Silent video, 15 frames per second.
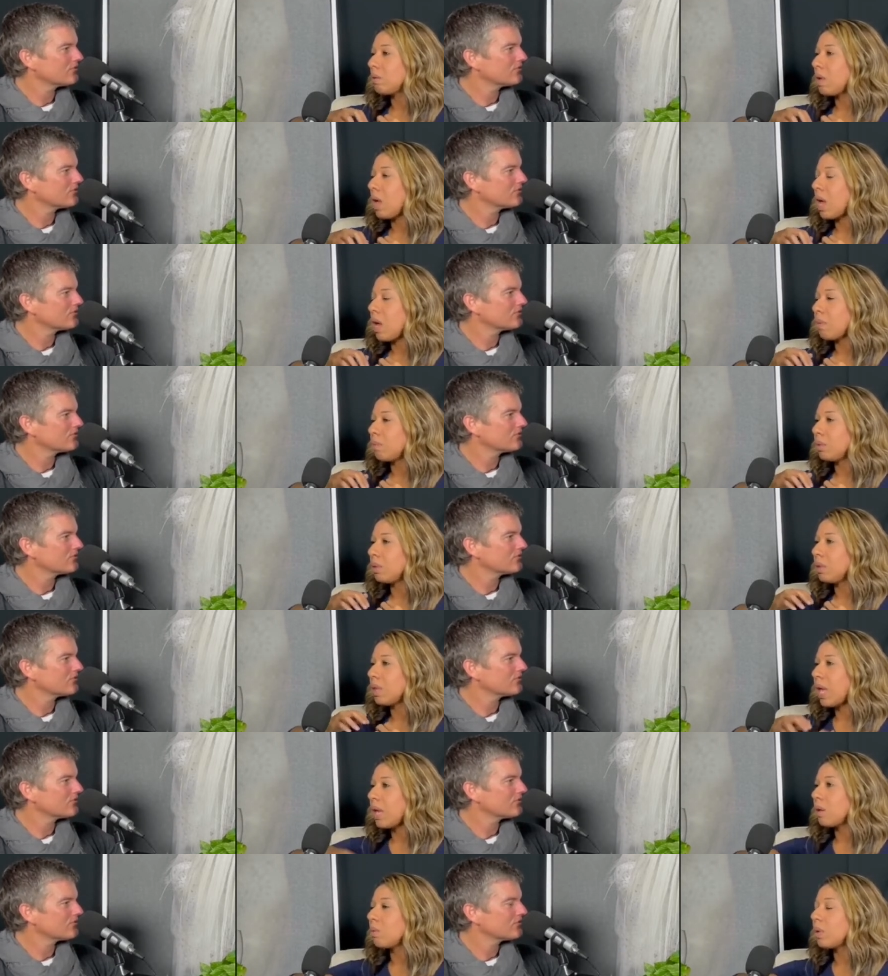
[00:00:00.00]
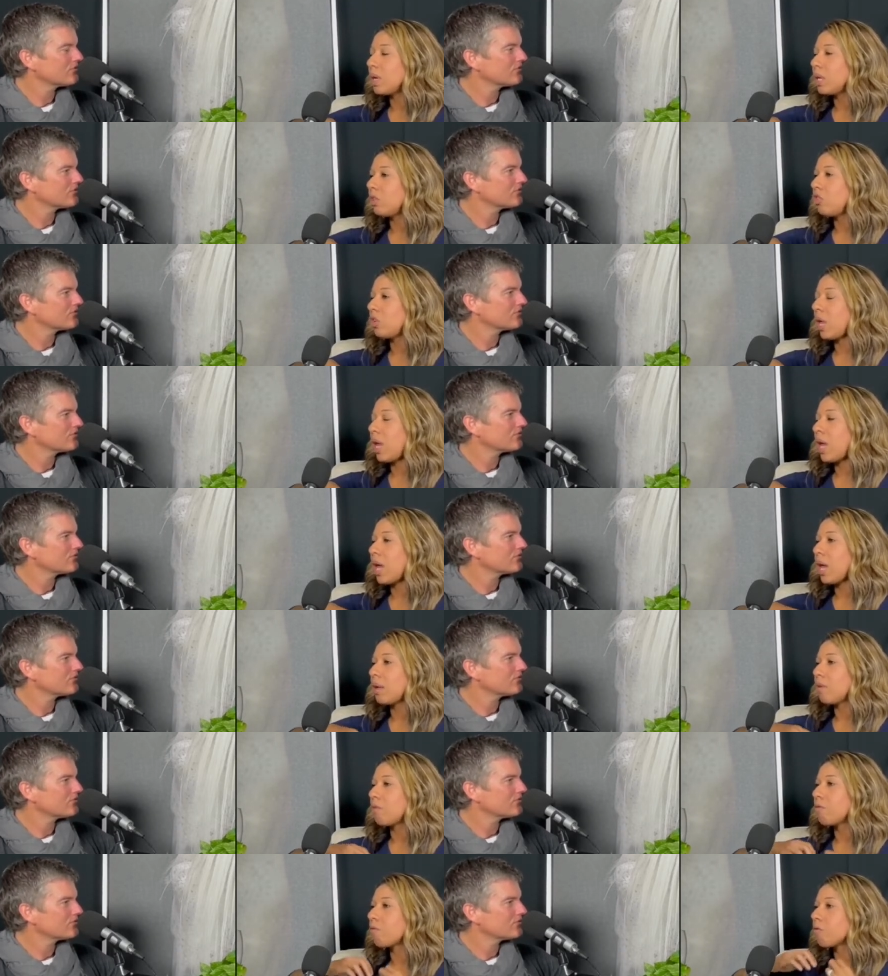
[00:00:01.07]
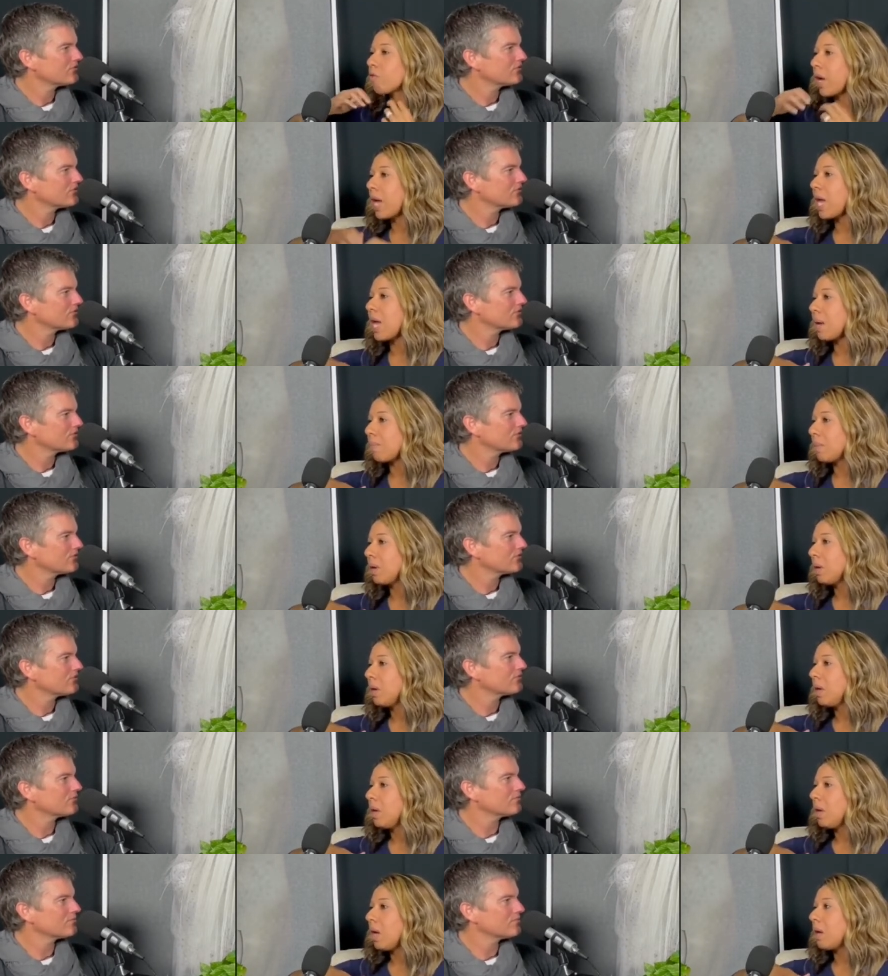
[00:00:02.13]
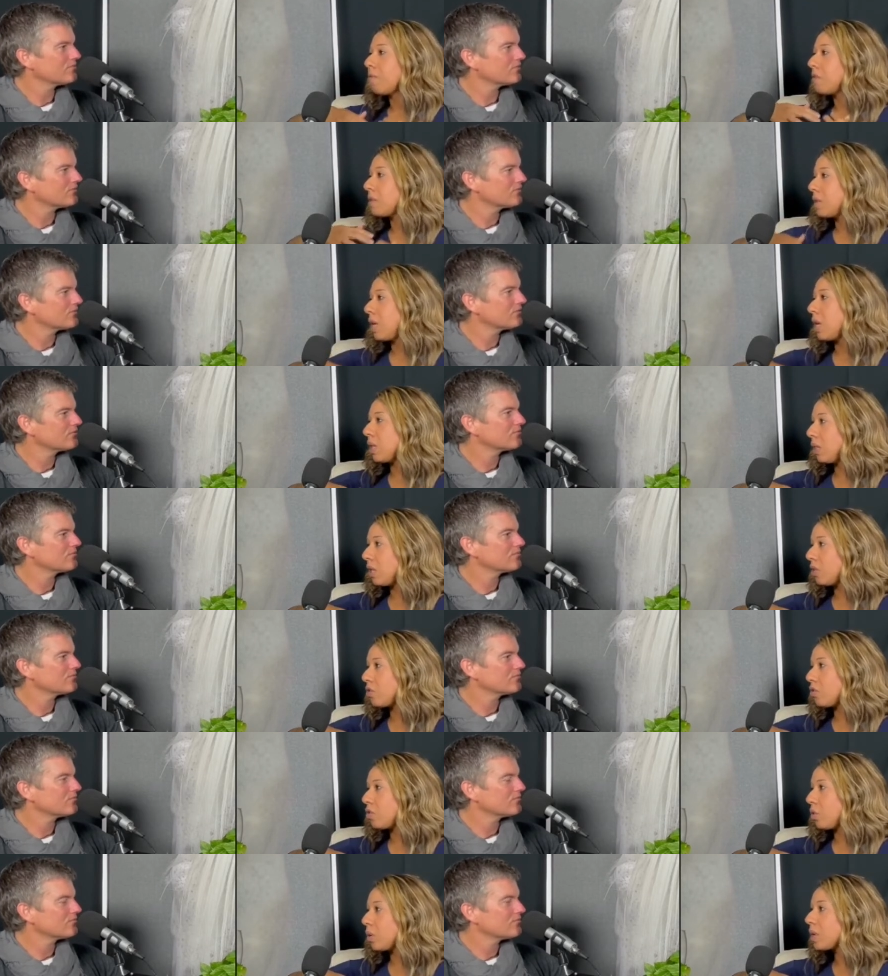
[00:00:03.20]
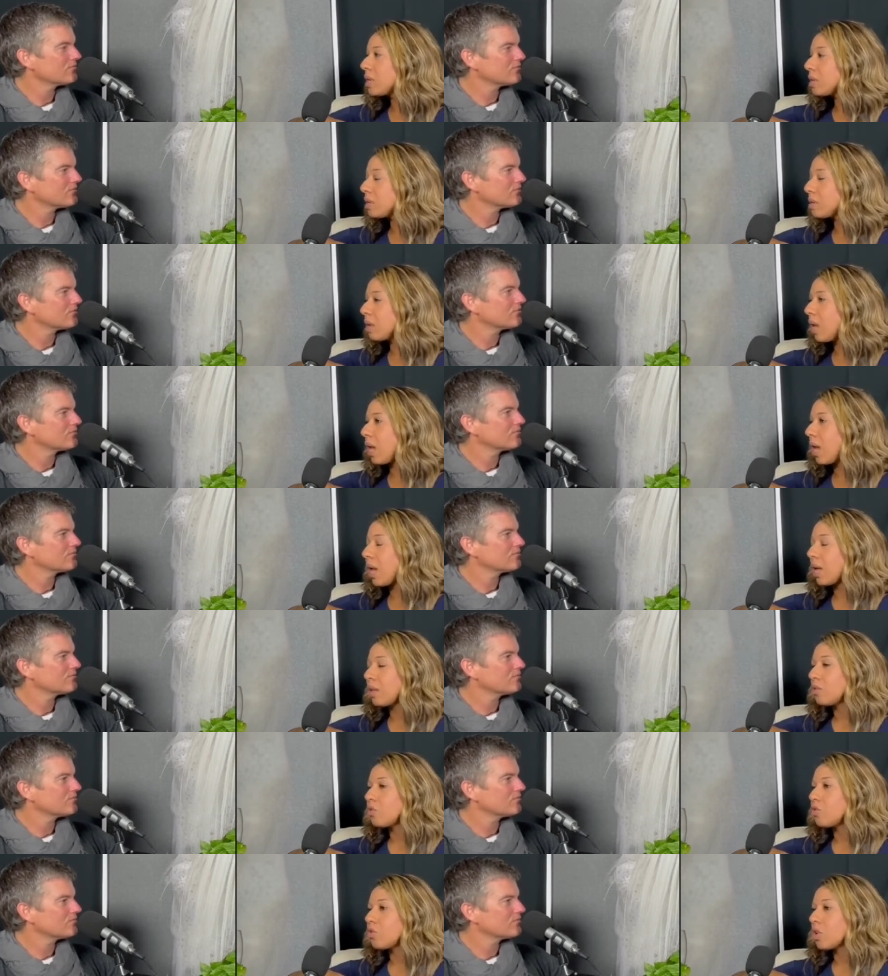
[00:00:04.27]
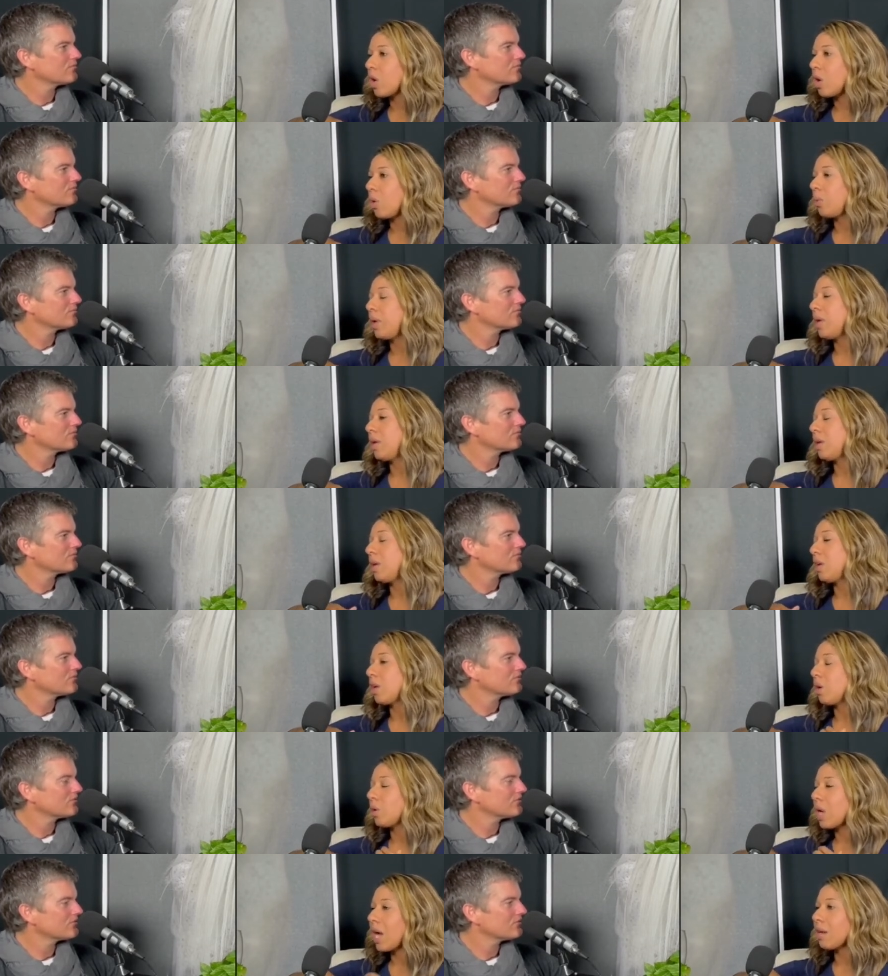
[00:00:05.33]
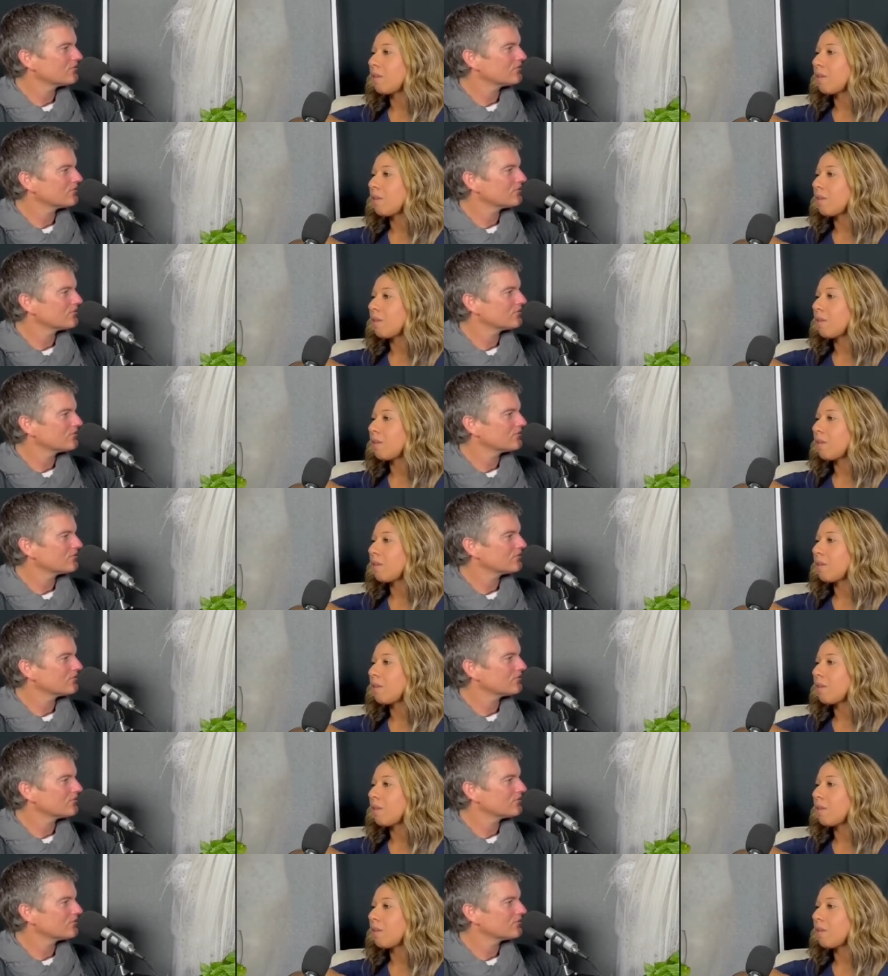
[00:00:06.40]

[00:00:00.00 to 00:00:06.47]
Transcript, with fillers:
Speaker 1: um, language and frame mm-hmm. of seeing these students and so we you know kind of